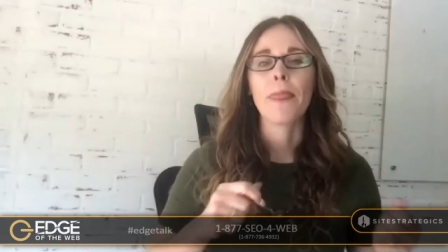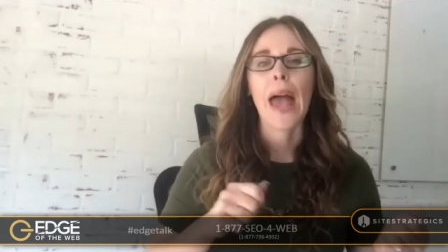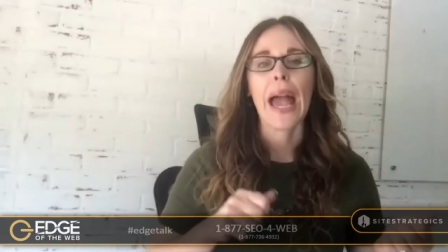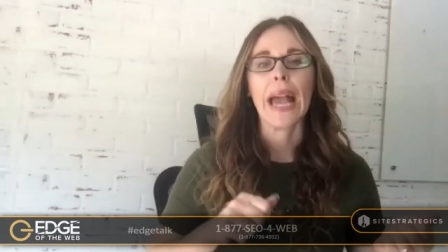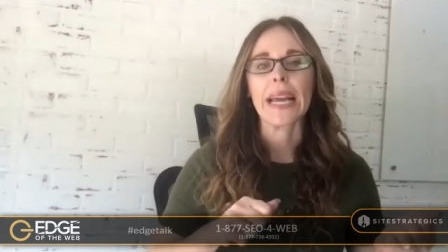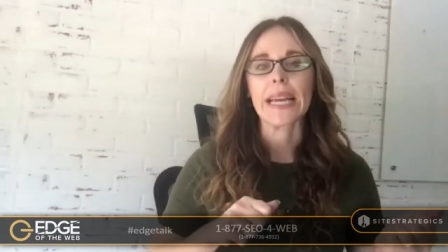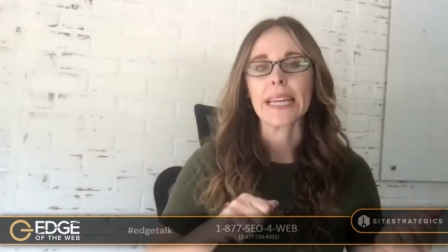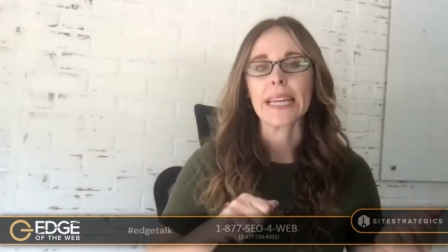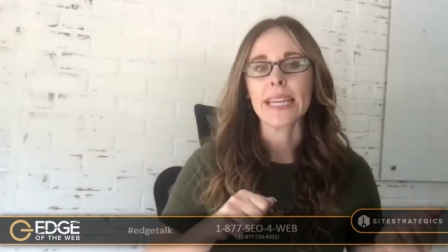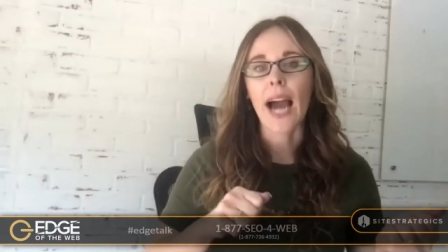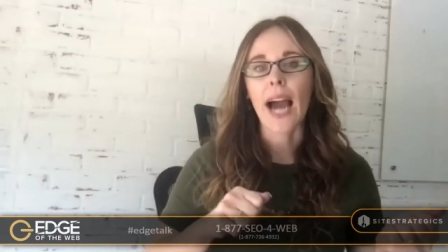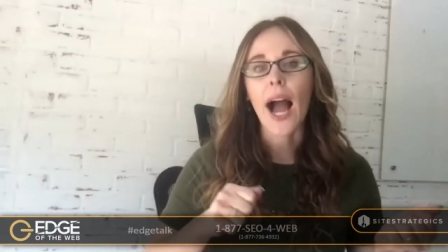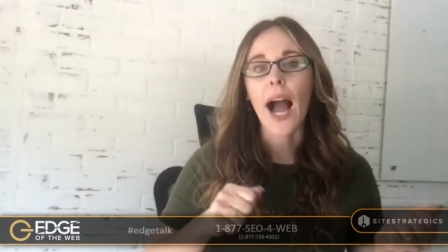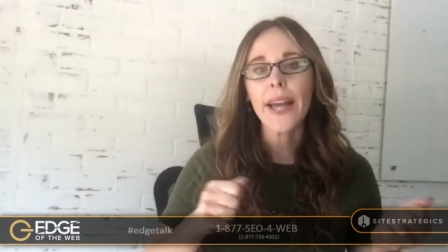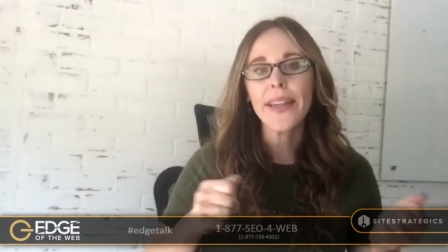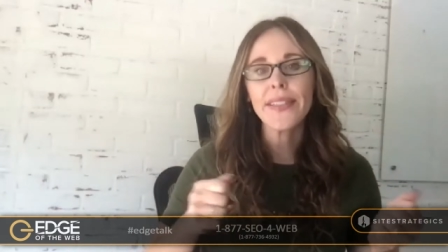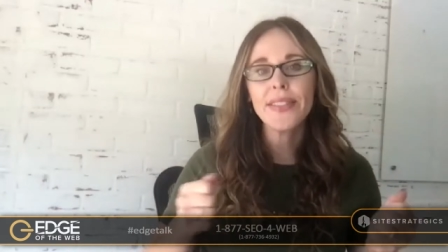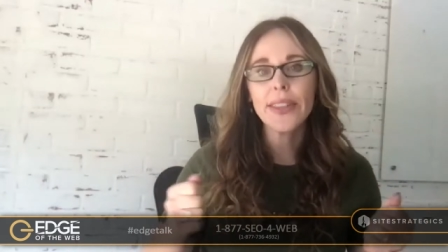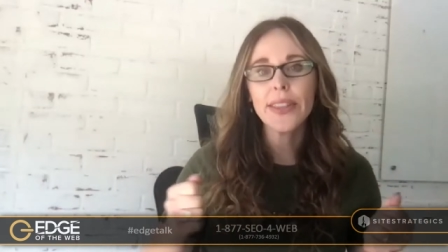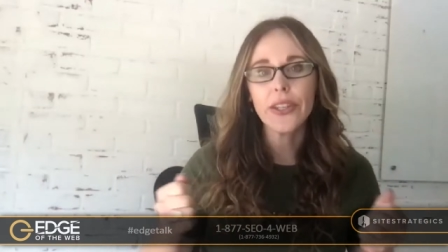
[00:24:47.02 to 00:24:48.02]
that
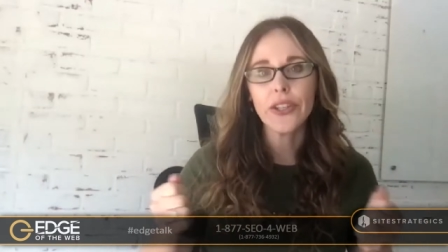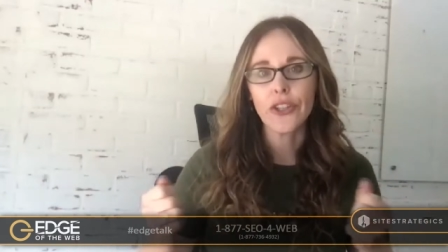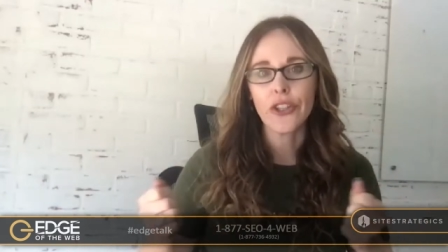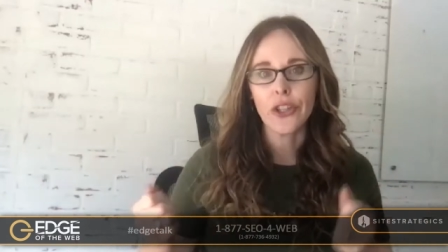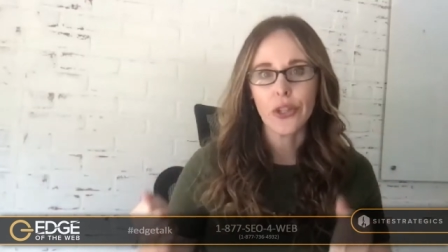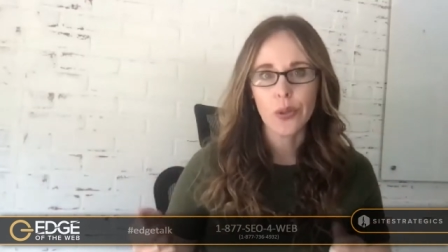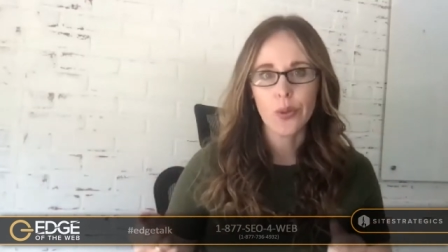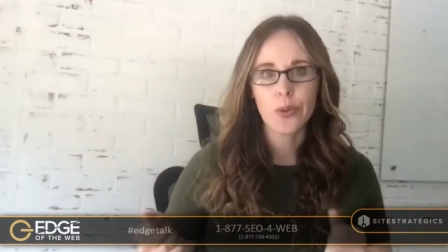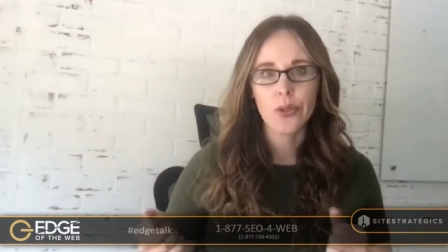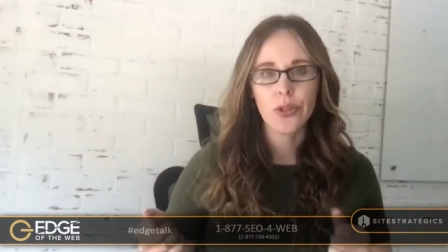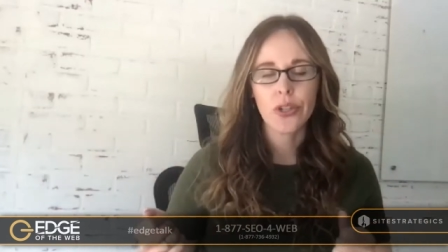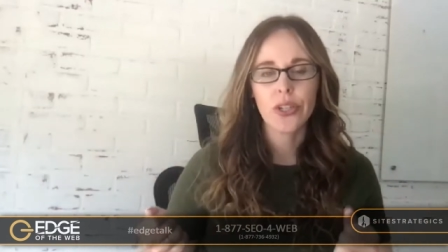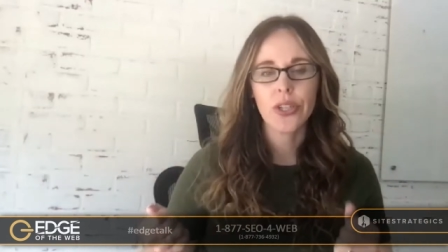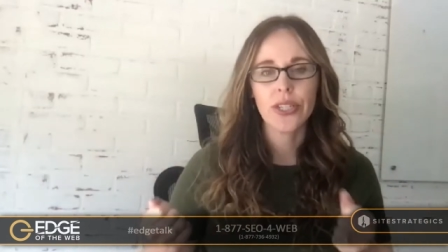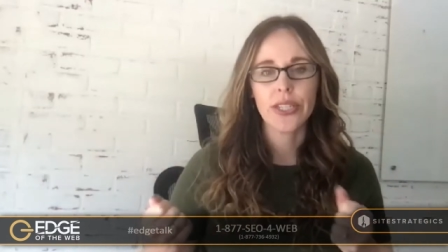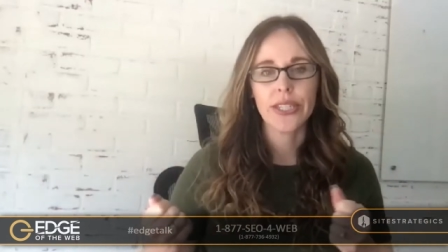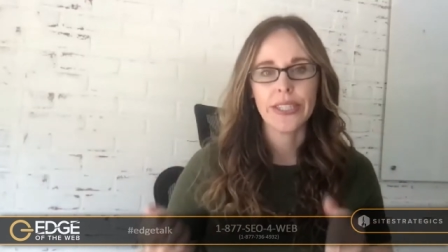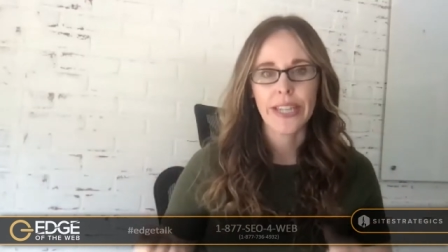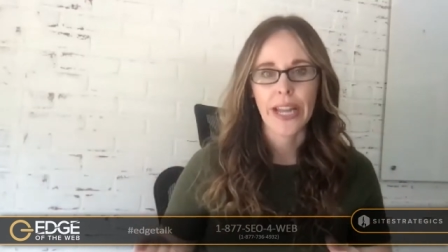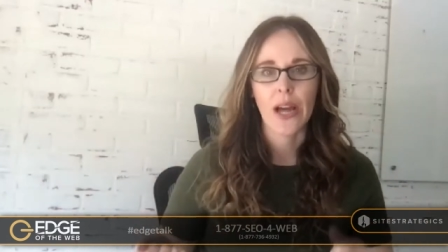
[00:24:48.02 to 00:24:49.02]
guide the
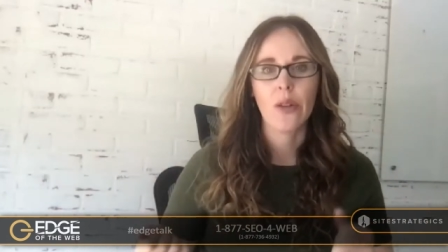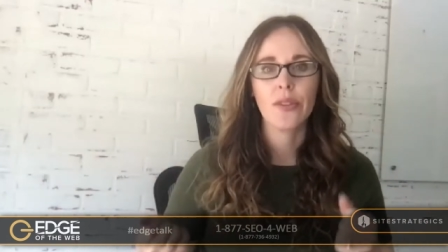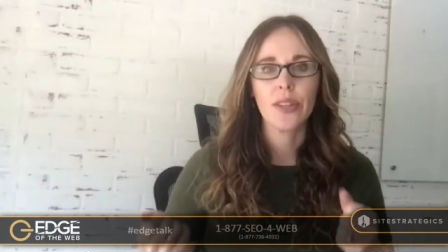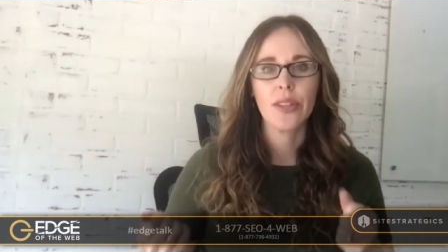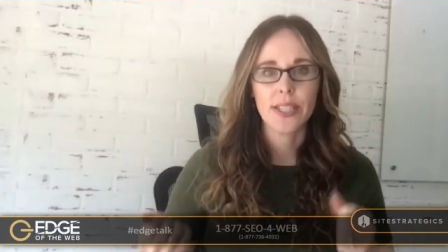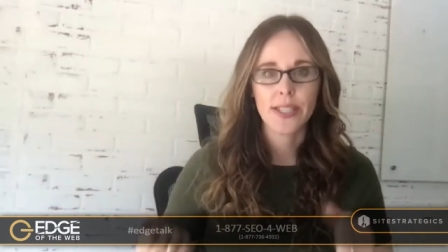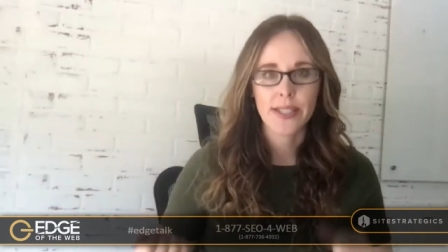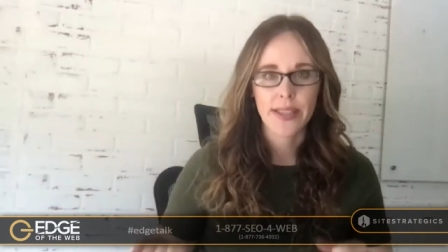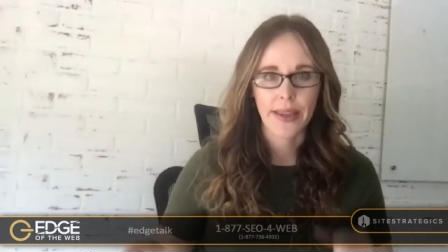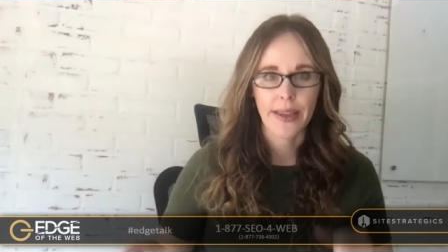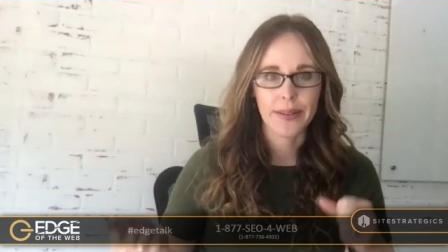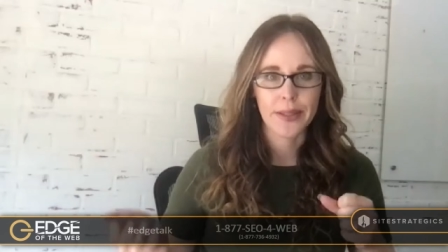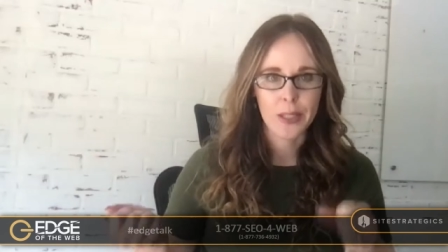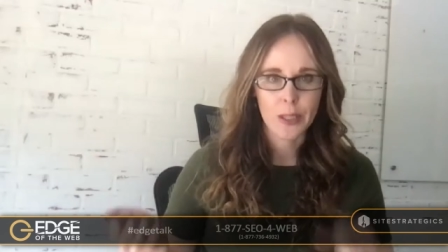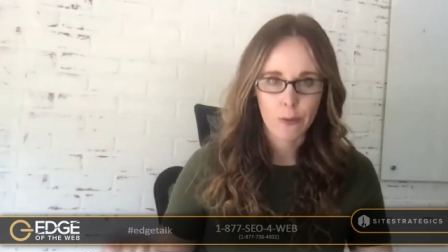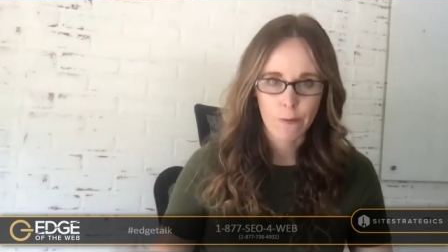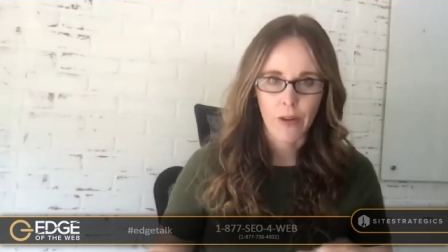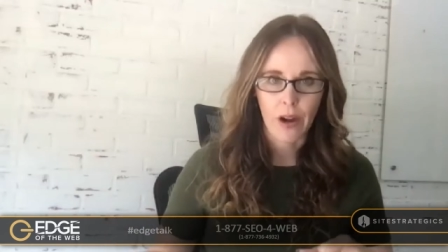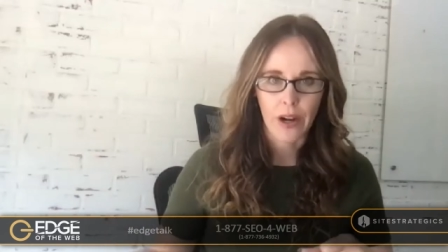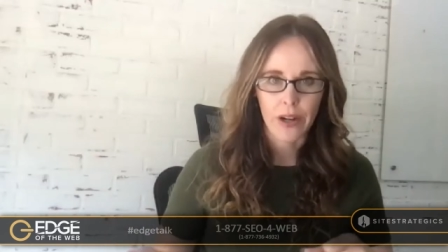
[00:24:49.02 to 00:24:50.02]
user down the
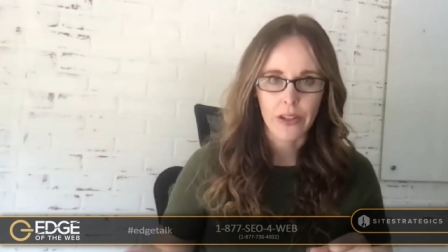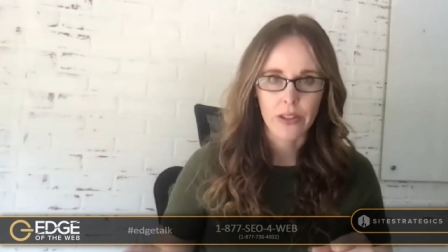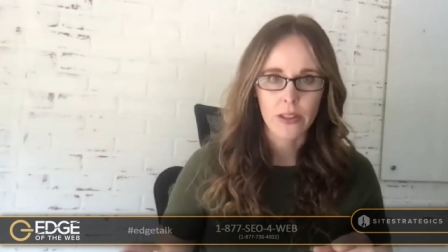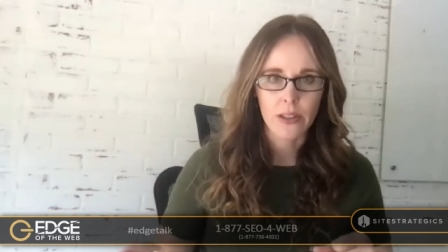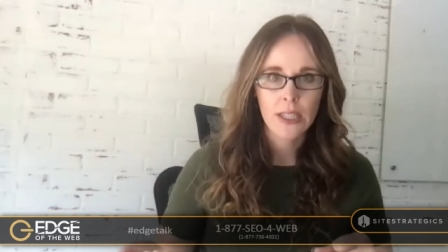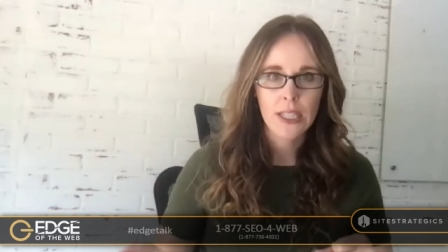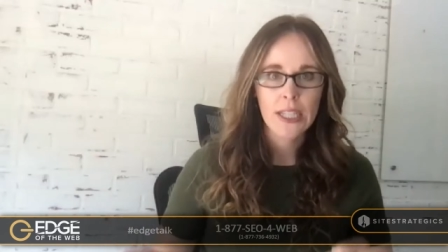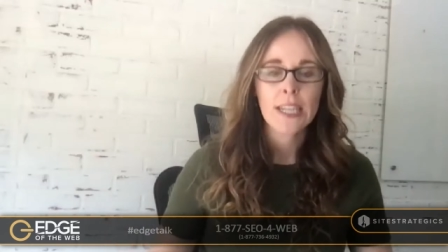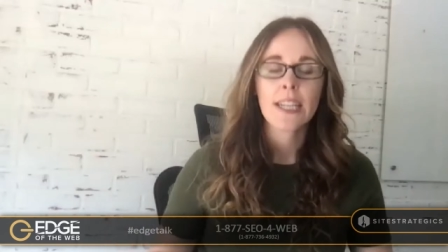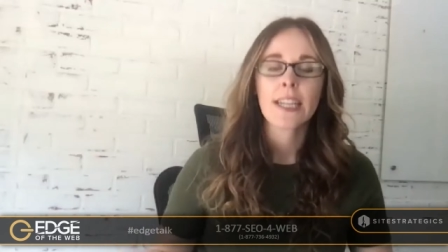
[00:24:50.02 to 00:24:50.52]
sales funnel